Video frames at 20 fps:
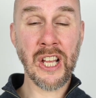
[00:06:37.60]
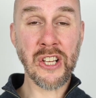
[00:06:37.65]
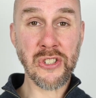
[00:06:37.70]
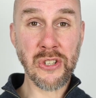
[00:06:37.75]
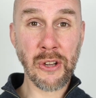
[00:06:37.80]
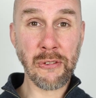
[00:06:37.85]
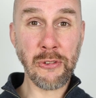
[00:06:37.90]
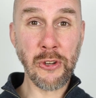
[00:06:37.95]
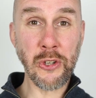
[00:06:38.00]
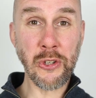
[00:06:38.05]

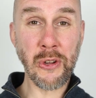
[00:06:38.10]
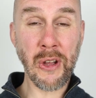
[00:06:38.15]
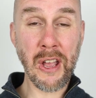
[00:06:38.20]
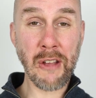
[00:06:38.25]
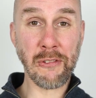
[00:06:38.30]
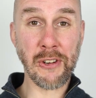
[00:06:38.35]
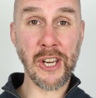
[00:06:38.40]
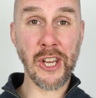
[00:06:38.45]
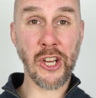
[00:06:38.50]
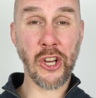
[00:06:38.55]
So if you do
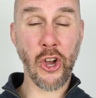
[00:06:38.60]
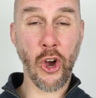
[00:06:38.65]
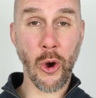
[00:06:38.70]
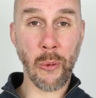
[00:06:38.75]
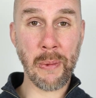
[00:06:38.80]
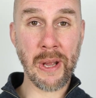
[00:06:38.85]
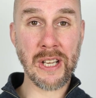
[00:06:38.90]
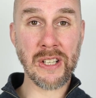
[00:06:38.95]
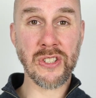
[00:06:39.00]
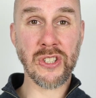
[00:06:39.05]
have any
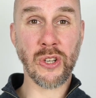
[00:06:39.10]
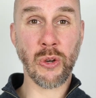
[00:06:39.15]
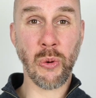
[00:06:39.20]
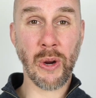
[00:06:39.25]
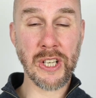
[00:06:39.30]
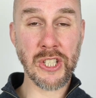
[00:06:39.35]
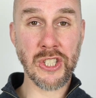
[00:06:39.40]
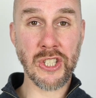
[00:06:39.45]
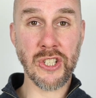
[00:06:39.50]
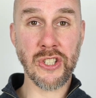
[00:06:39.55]
comments,
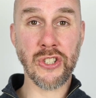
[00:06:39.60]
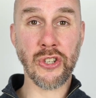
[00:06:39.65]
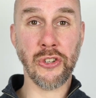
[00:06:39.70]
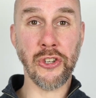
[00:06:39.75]
questions,